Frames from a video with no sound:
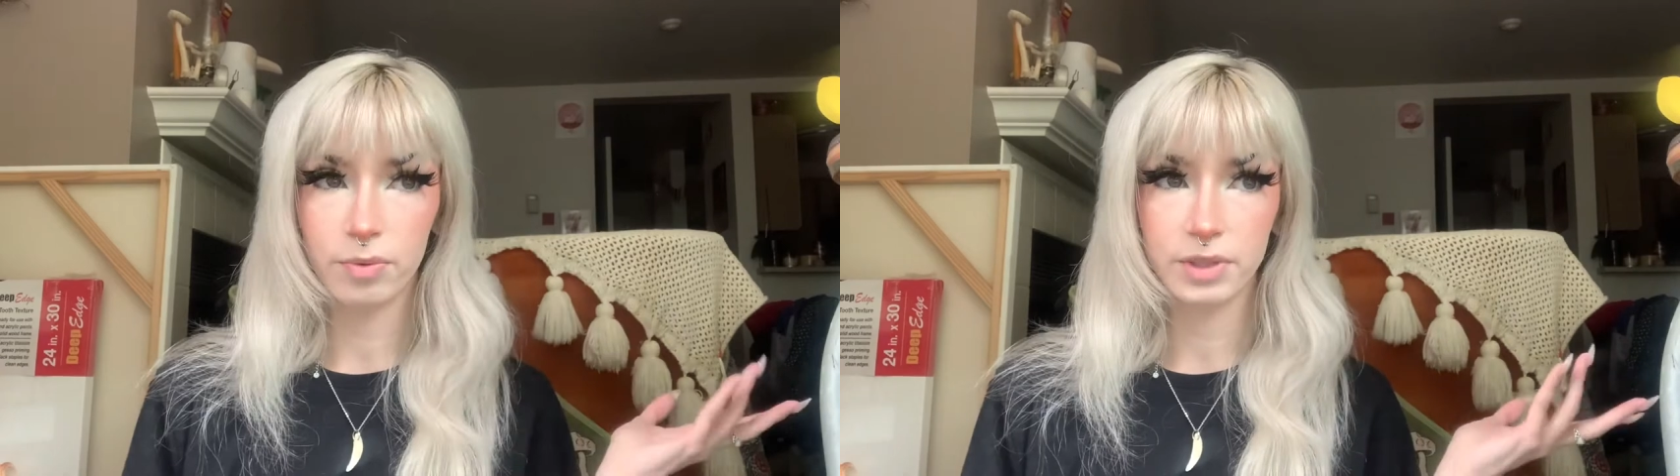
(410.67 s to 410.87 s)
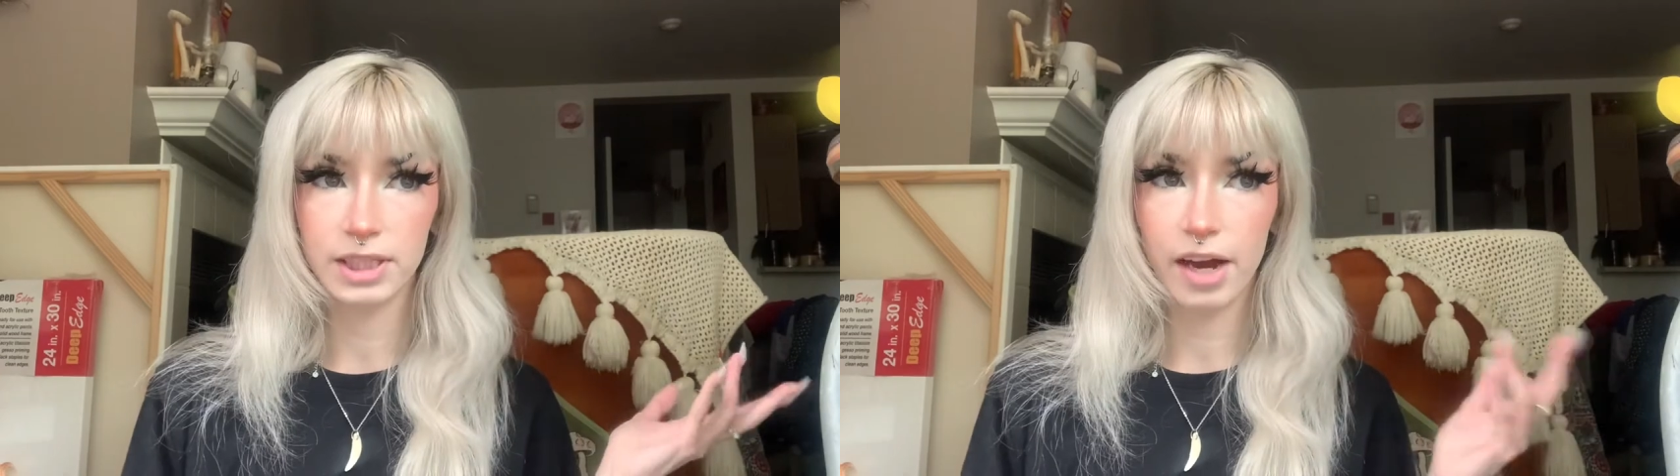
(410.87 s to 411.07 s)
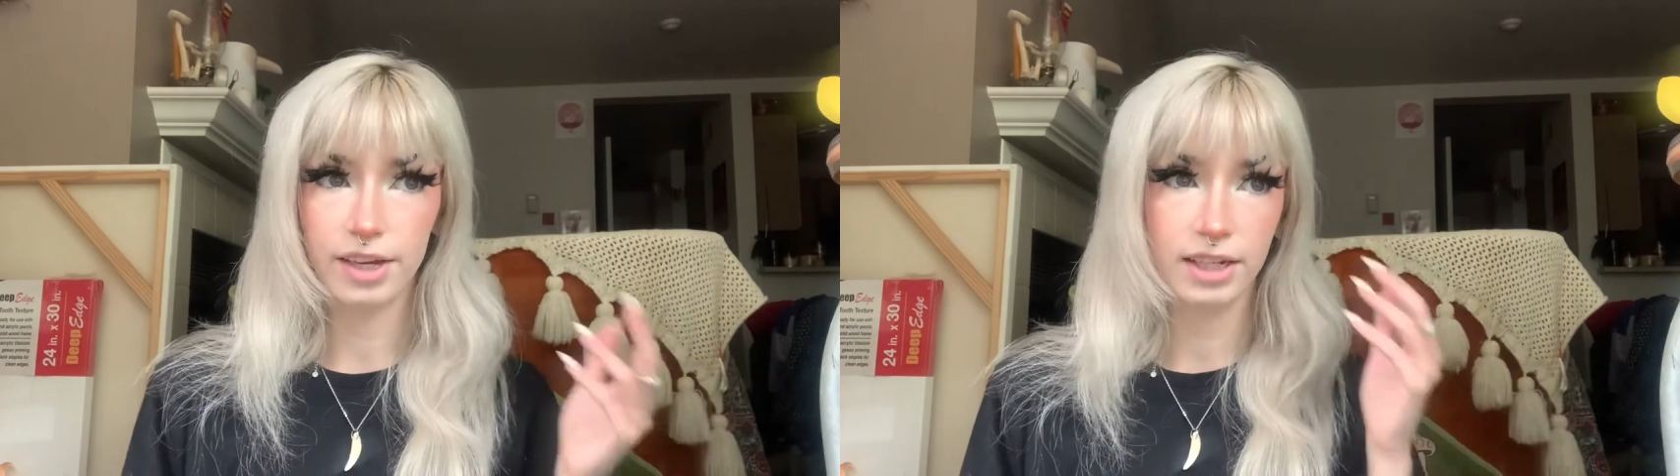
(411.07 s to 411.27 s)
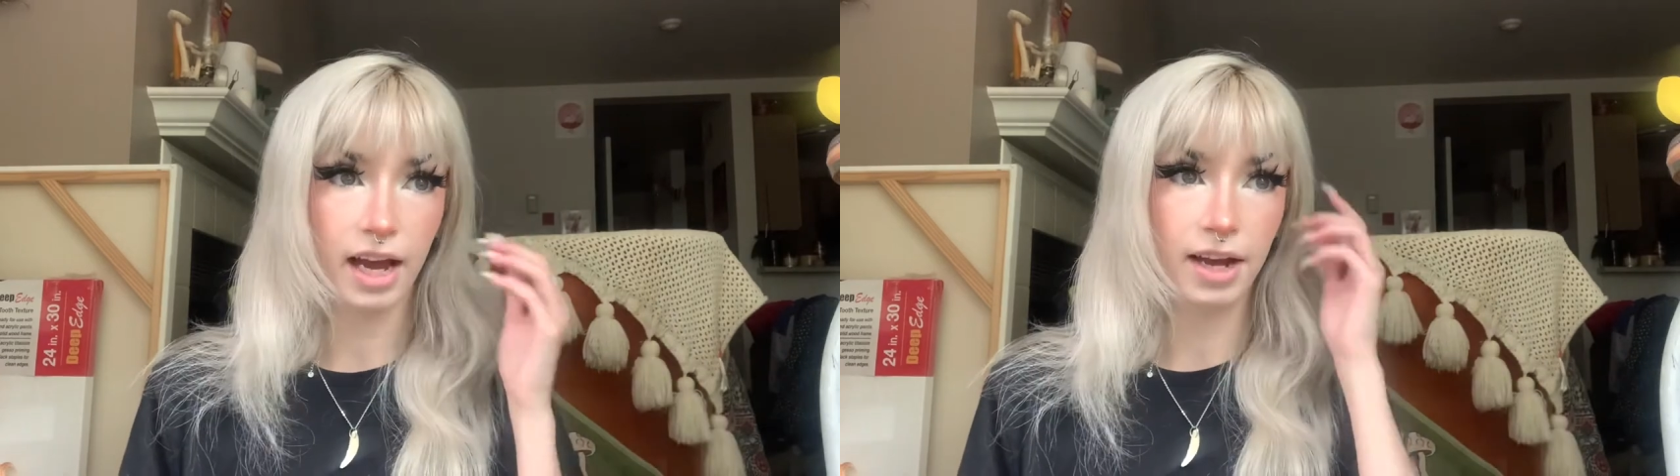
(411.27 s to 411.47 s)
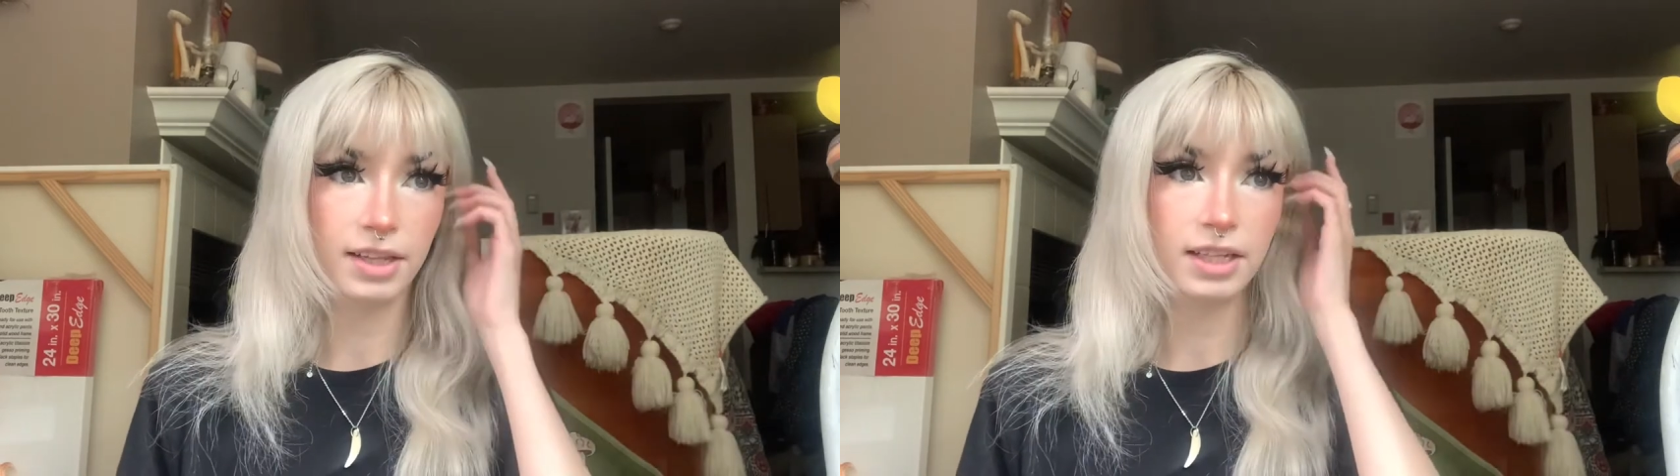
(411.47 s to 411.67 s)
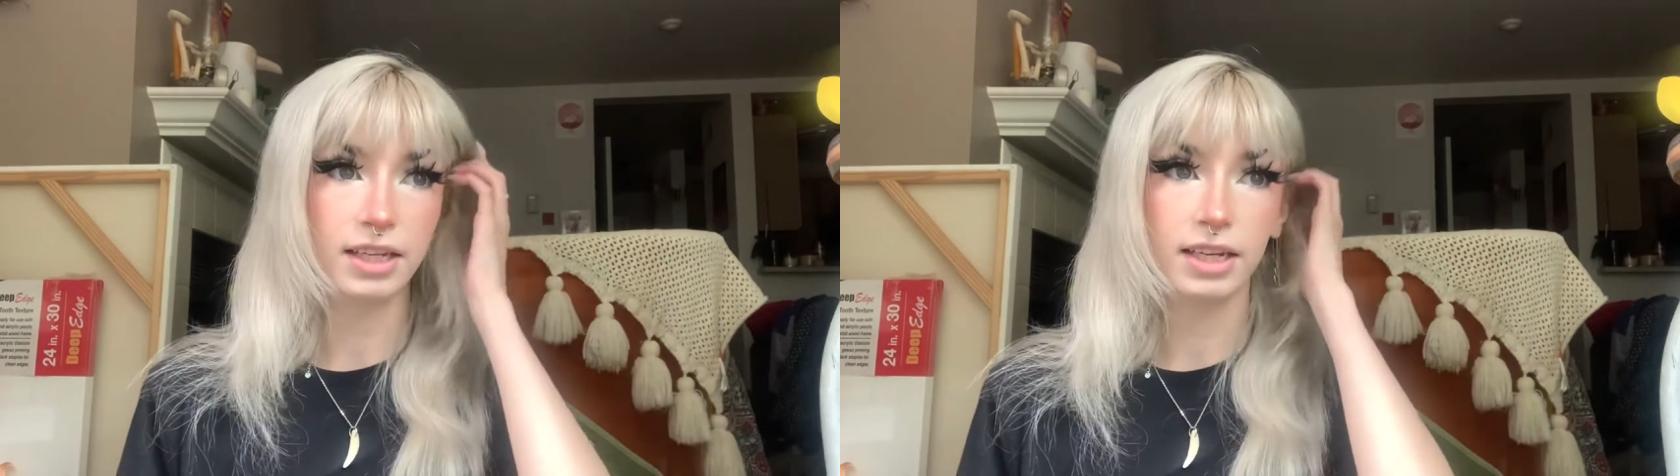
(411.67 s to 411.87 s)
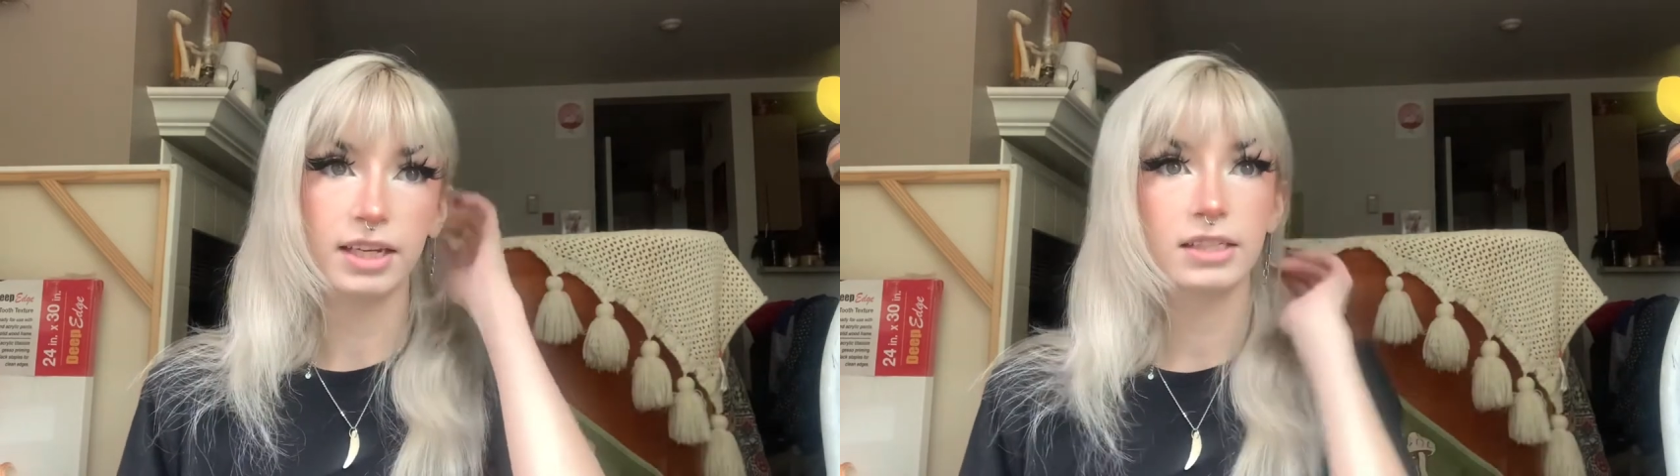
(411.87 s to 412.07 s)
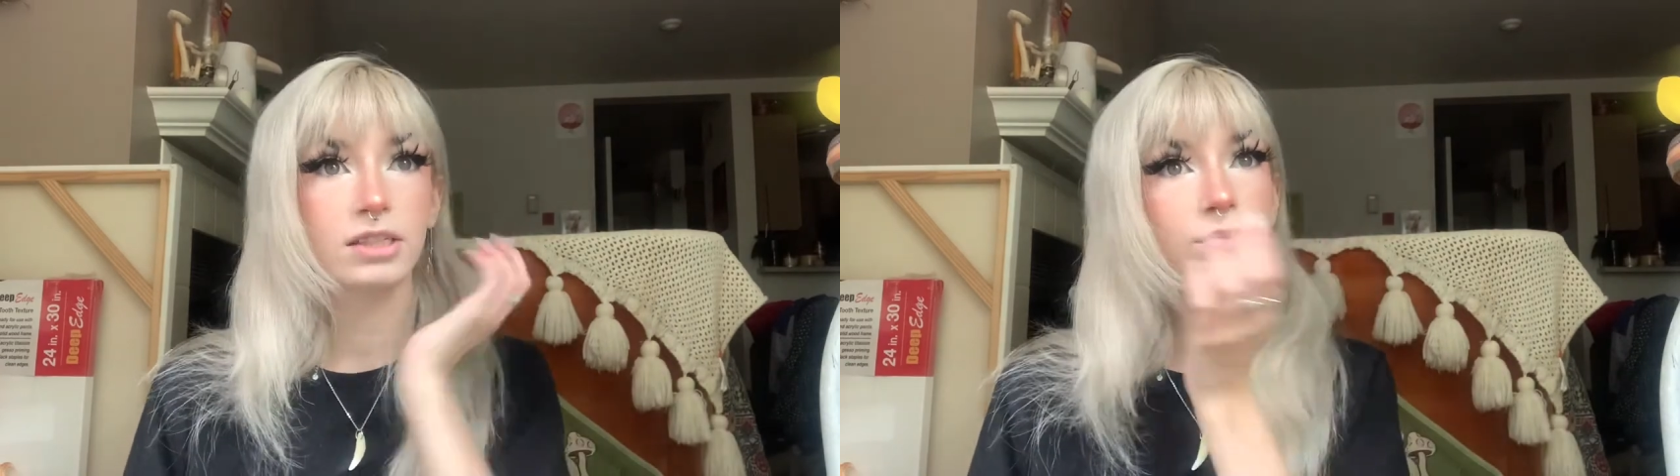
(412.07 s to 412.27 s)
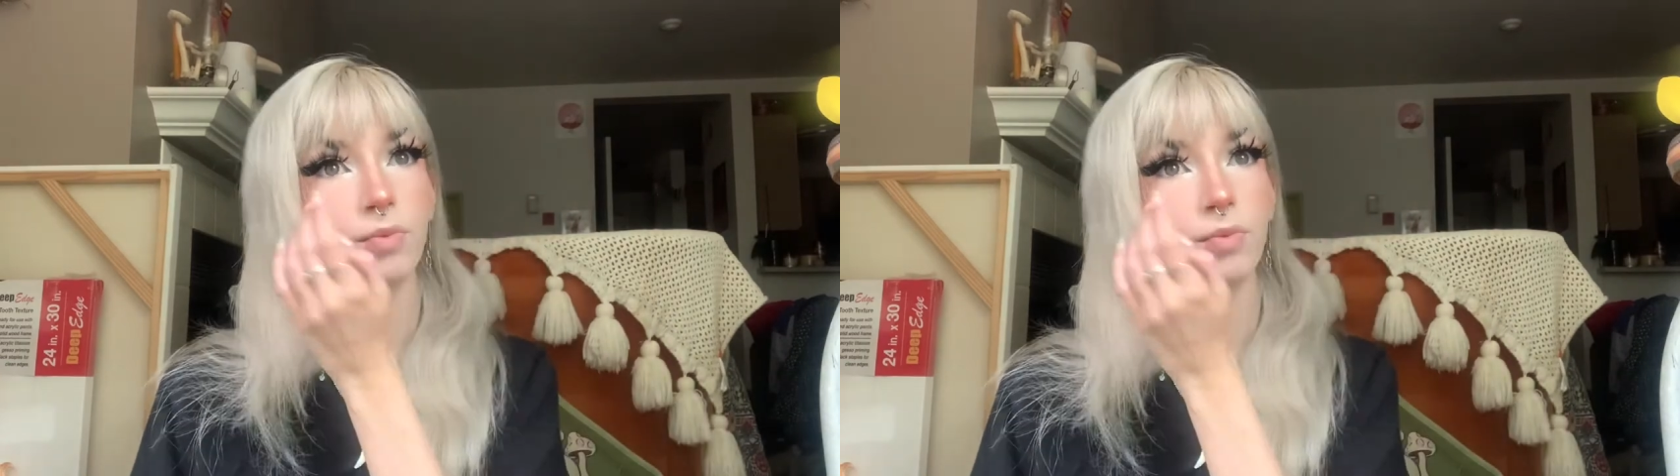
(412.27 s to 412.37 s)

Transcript: with Diagon Alley in it.